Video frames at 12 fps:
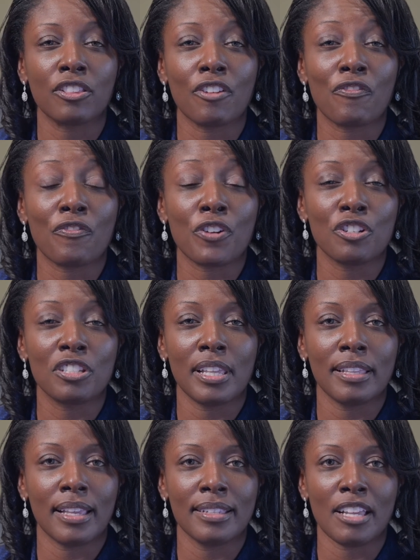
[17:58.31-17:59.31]
the first thing
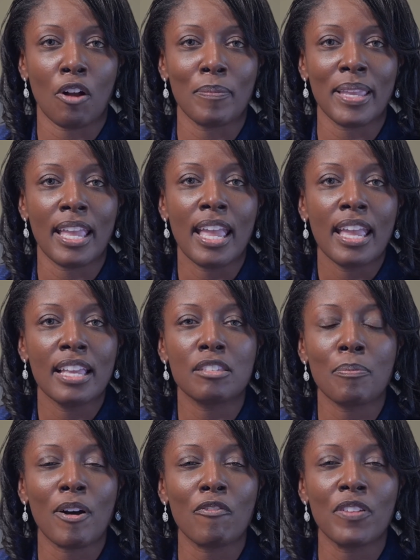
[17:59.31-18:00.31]
they tell me is
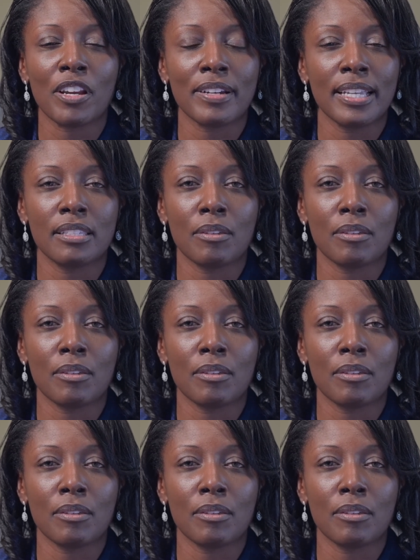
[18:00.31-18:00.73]
about various